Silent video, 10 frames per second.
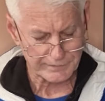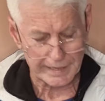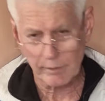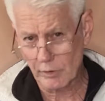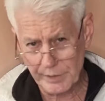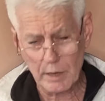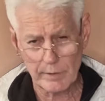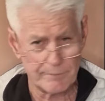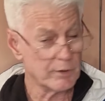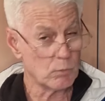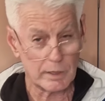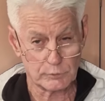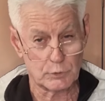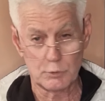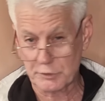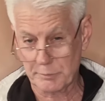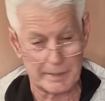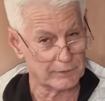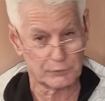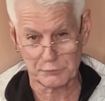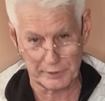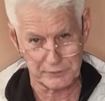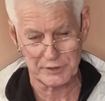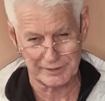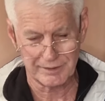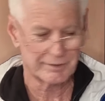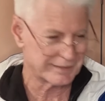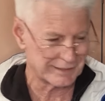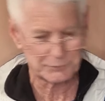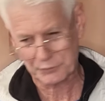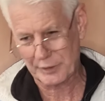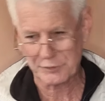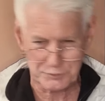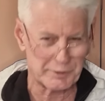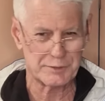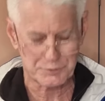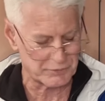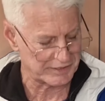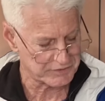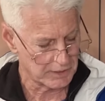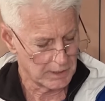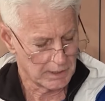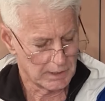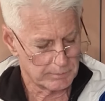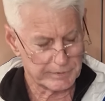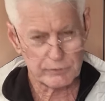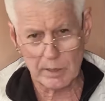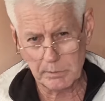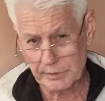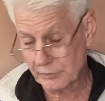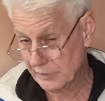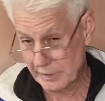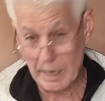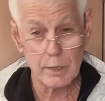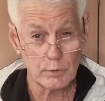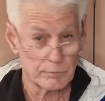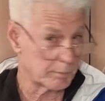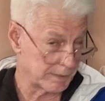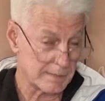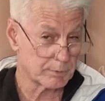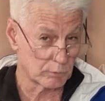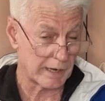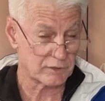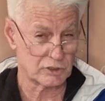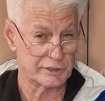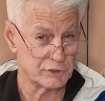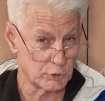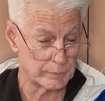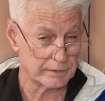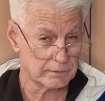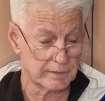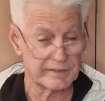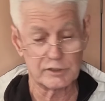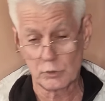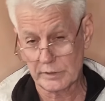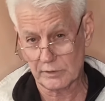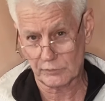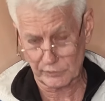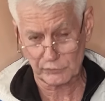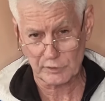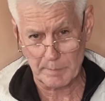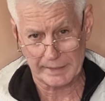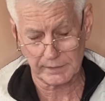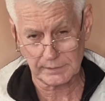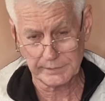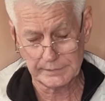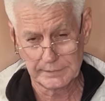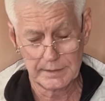Now, I know everyone talks about stretching. Oh, yes, stretch, stretch, stretch. And the trouble is, you know, the people are actually doing it, and they're doing it systematically.